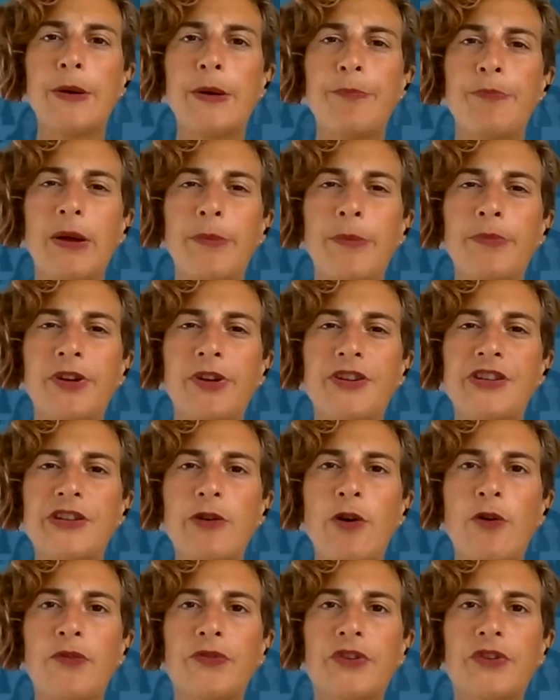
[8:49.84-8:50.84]
Members
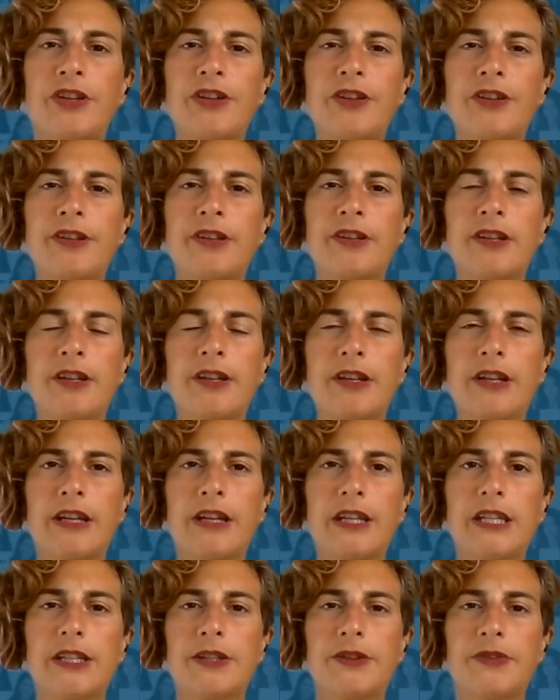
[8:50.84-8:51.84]
often
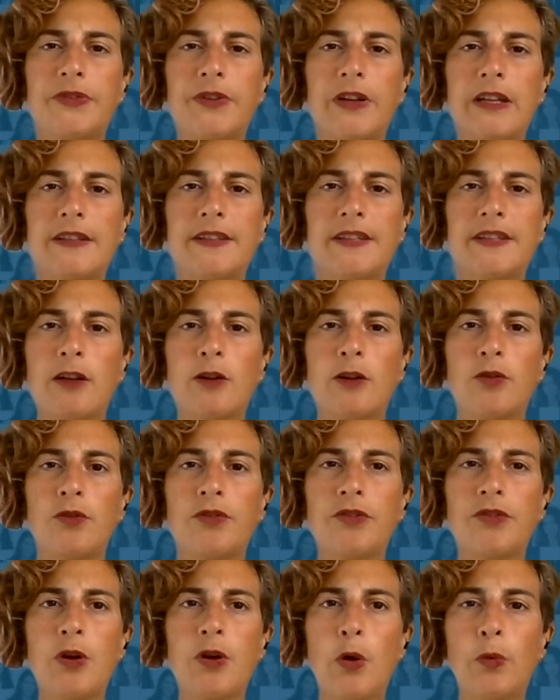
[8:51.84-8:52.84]
feel
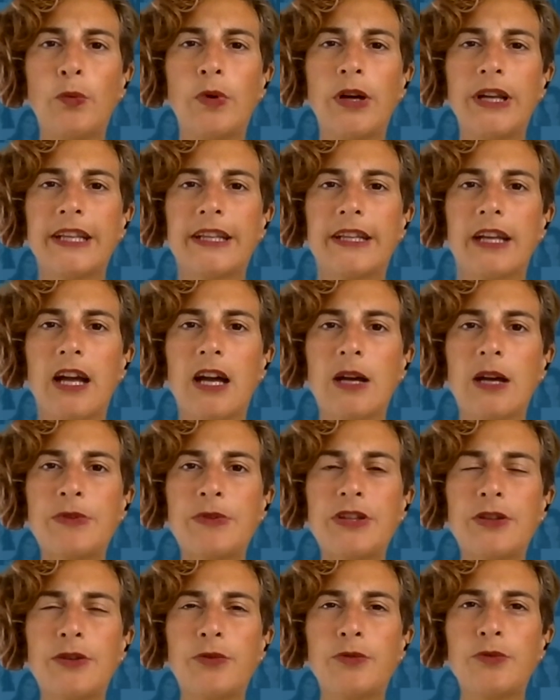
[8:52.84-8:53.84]
alone when it
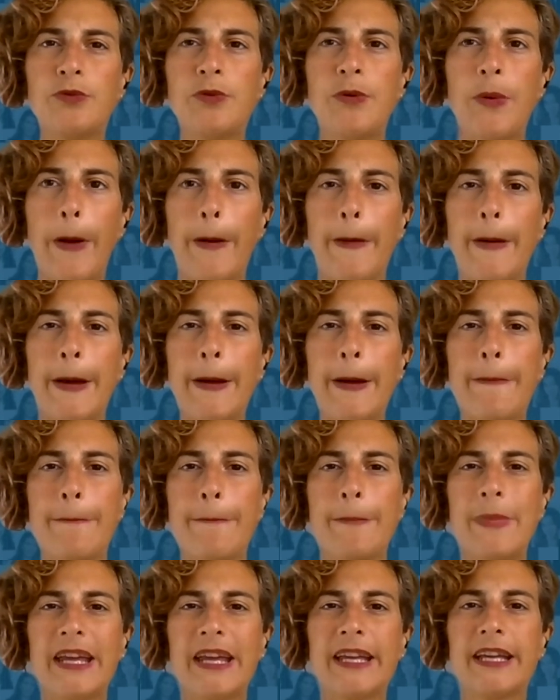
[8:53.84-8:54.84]
comes to
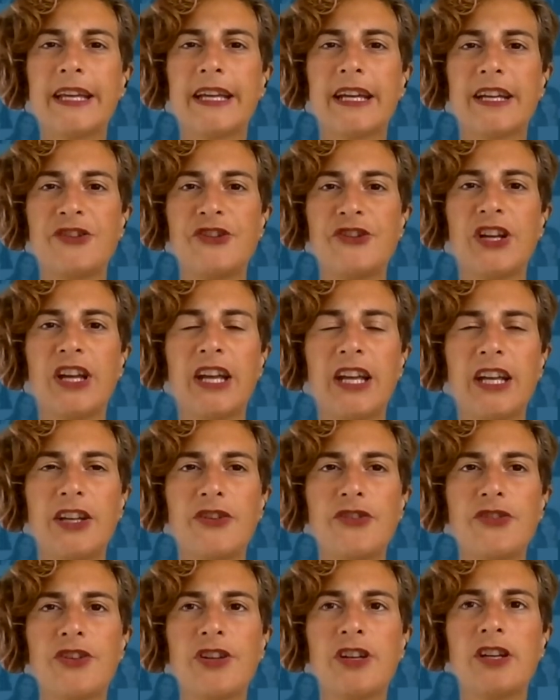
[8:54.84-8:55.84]
making a
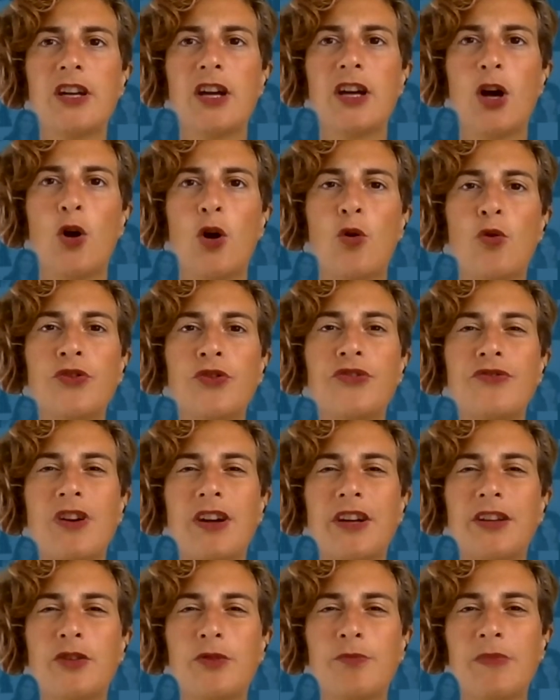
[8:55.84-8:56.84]
change or
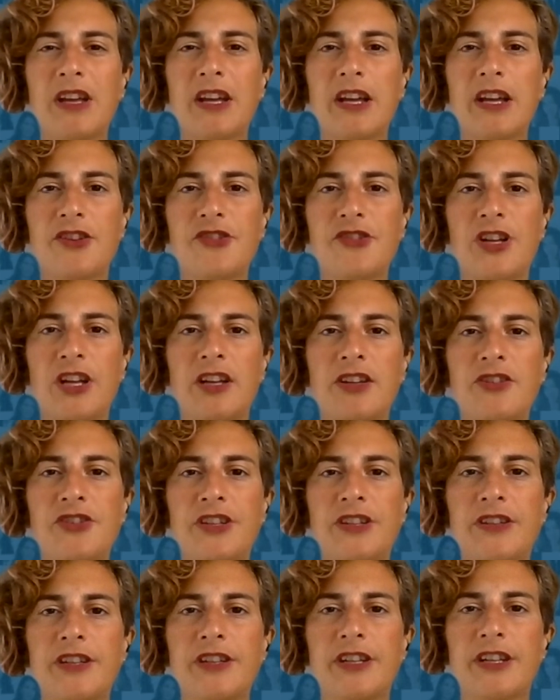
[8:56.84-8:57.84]
trying to make a change
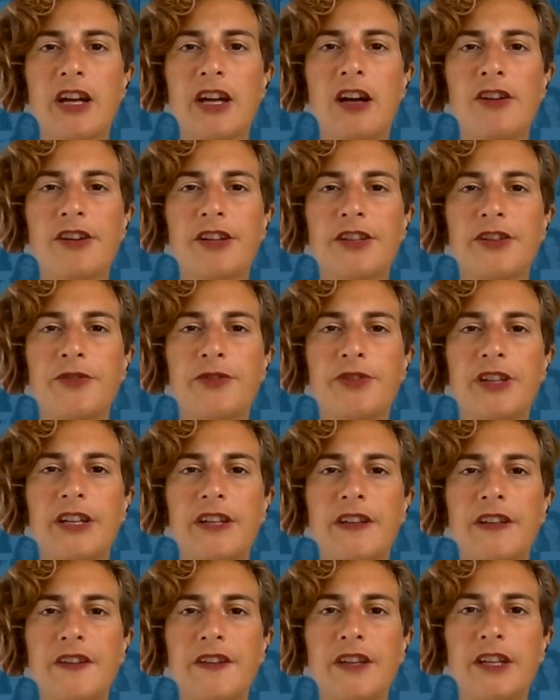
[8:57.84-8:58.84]
in their current
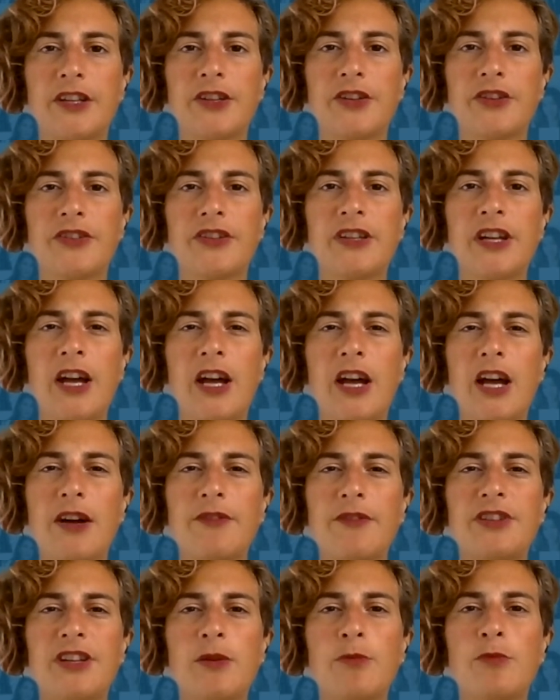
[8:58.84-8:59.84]
organization. I
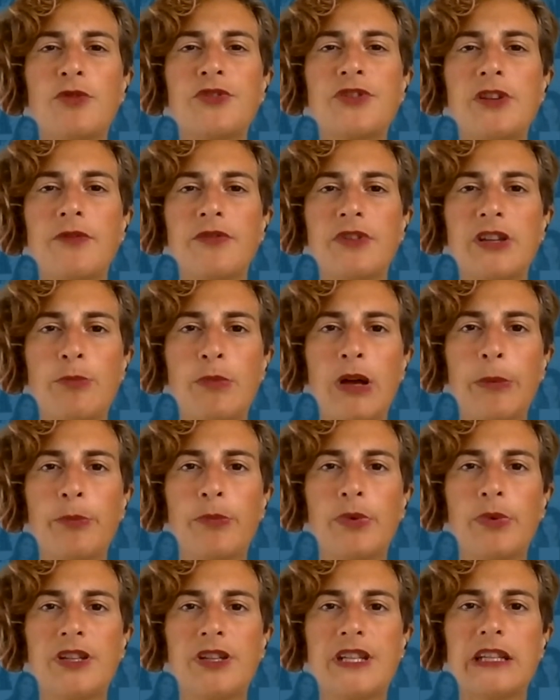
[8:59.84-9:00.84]
would say most of the
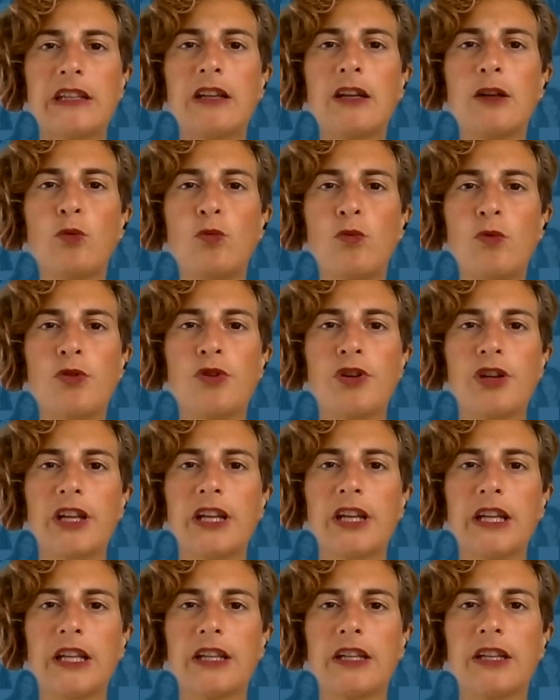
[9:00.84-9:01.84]
members still
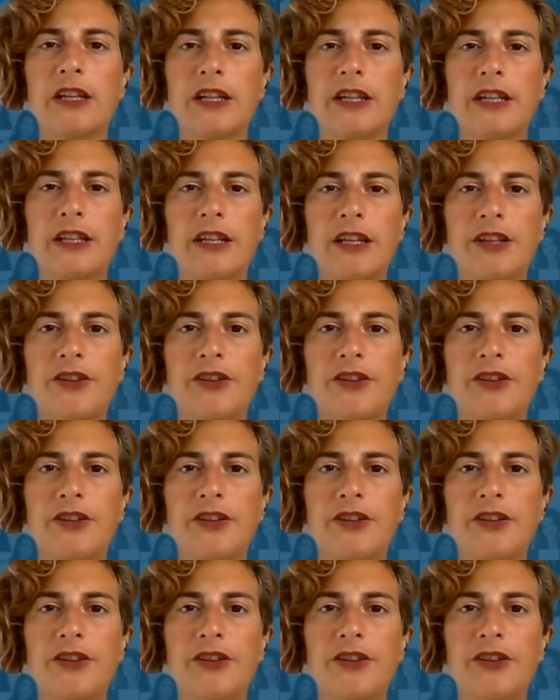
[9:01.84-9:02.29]
work in a